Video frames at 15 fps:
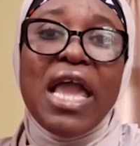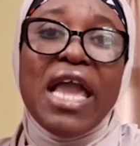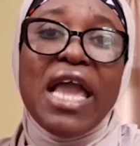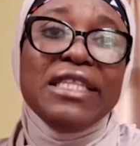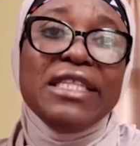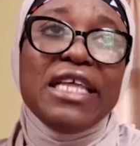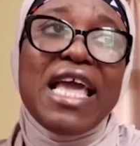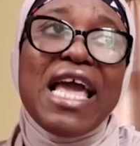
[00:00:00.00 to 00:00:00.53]

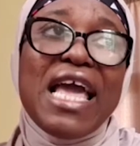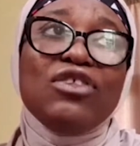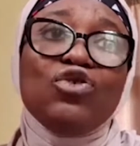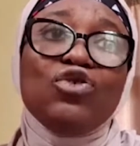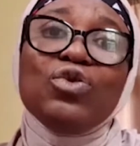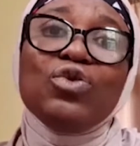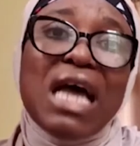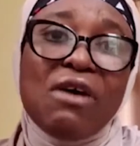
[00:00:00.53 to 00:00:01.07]
In the year
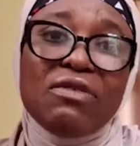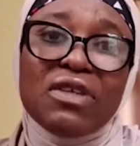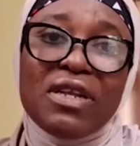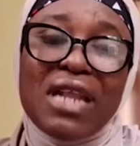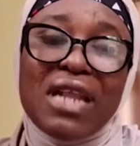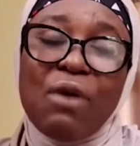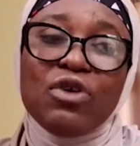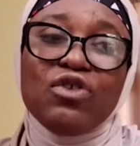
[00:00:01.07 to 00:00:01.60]

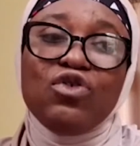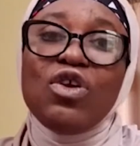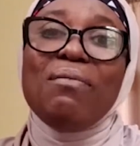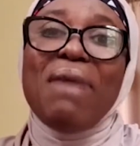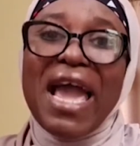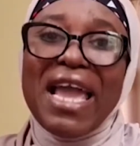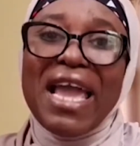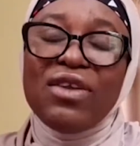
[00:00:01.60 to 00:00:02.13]
2000, I was doing
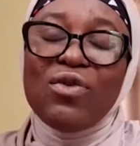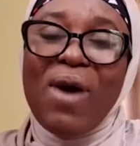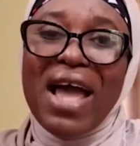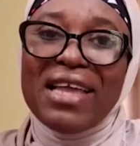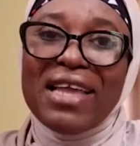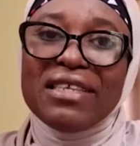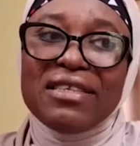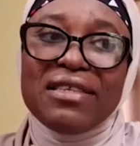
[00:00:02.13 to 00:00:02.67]
my
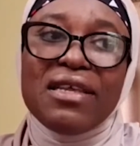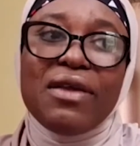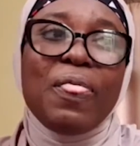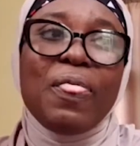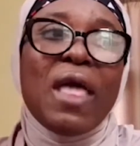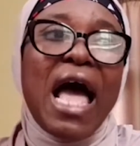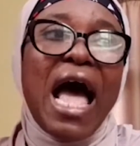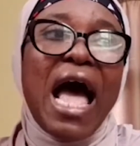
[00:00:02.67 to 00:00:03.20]
NYSC
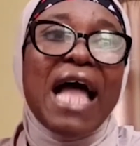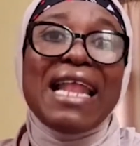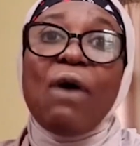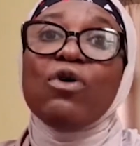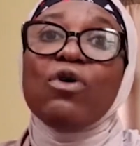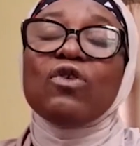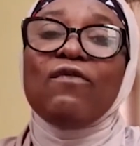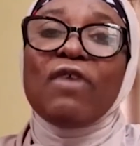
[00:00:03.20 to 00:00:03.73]
and I
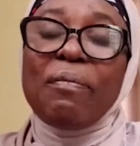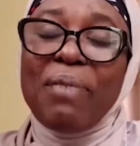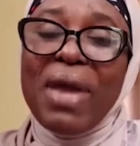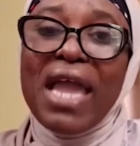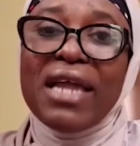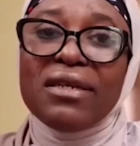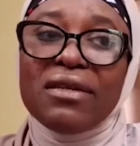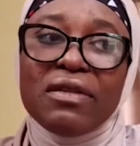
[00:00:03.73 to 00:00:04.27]
was
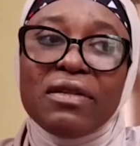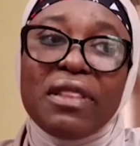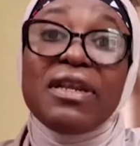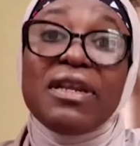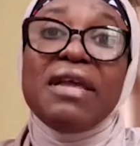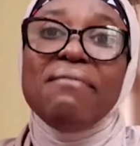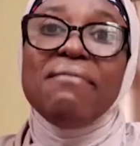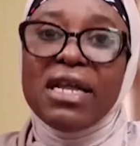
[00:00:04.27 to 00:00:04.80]
overpaid
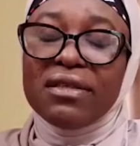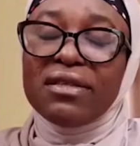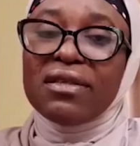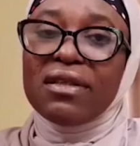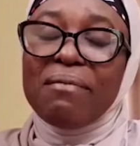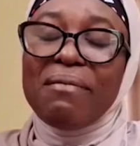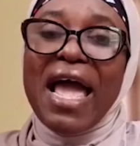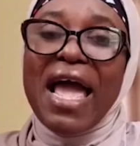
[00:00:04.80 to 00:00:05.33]
3 months,
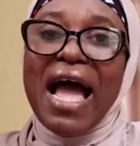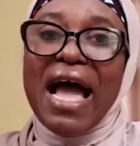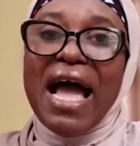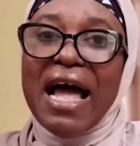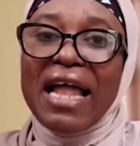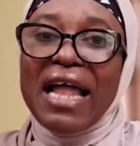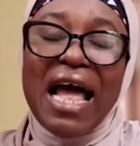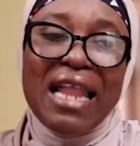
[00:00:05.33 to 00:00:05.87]
my
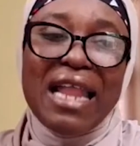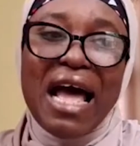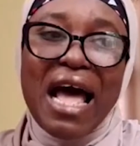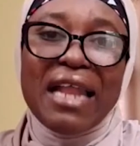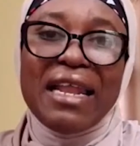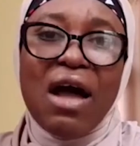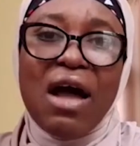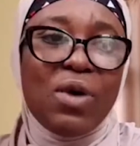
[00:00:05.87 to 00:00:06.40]

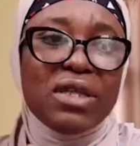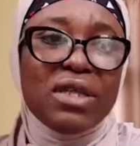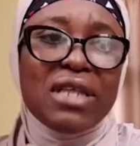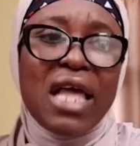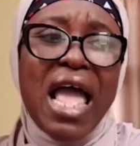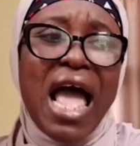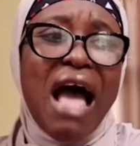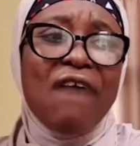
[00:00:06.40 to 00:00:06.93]
allowance.
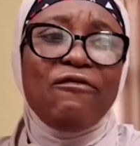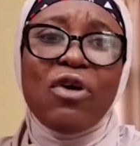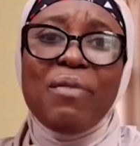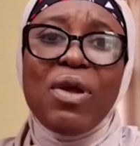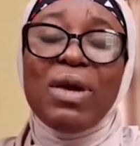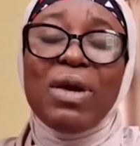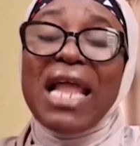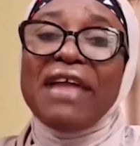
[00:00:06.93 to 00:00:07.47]
And for me,
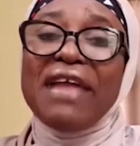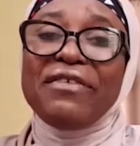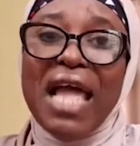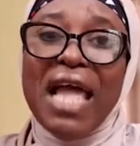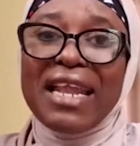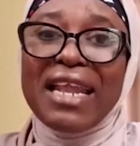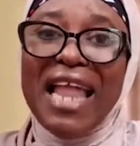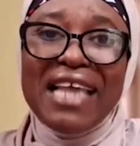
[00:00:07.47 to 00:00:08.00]
when I
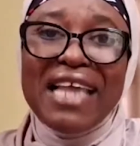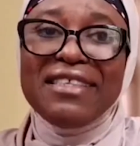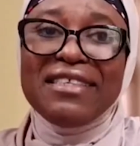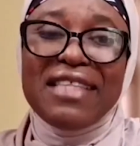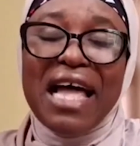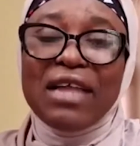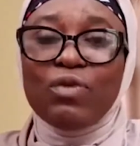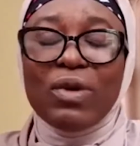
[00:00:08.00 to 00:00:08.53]
realized
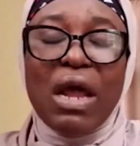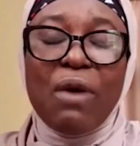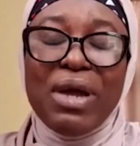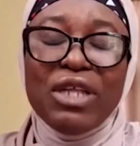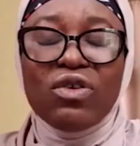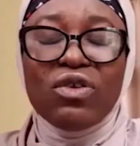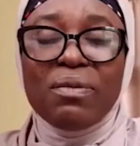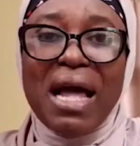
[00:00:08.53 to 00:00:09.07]
that, when I went
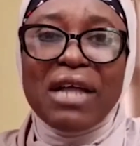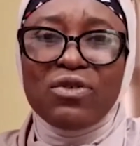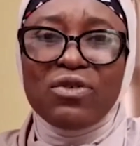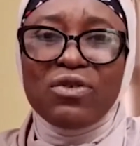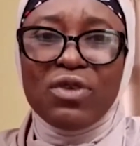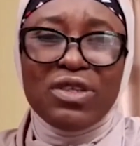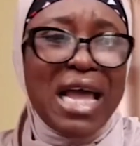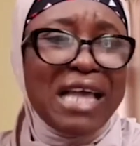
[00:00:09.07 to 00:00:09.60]
to the bank to
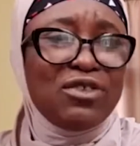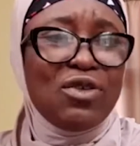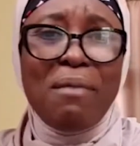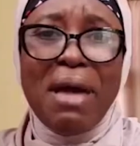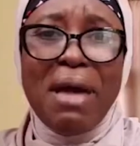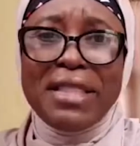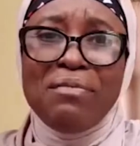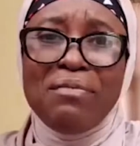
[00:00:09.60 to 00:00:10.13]
check, I saw
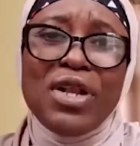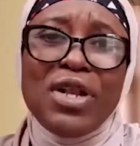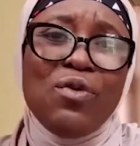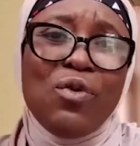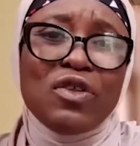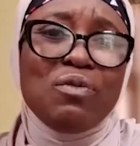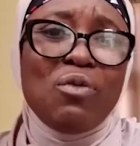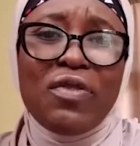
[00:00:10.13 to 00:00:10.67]
the money
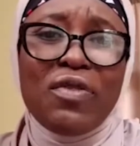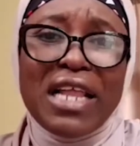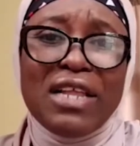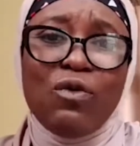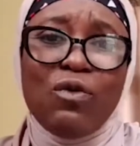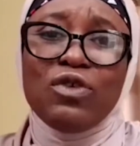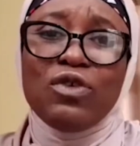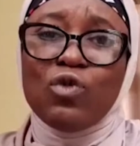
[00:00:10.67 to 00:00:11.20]
was more than
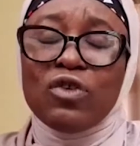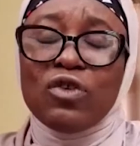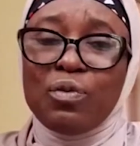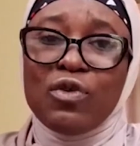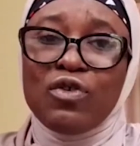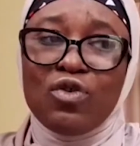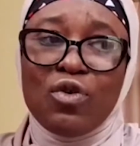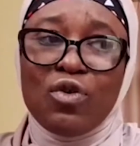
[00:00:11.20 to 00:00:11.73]
what it was
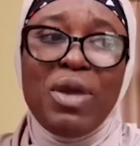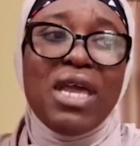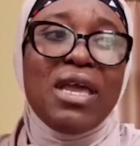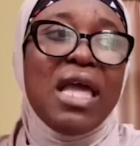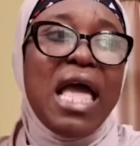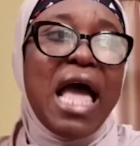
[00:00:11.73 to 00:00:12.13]
supposed to be.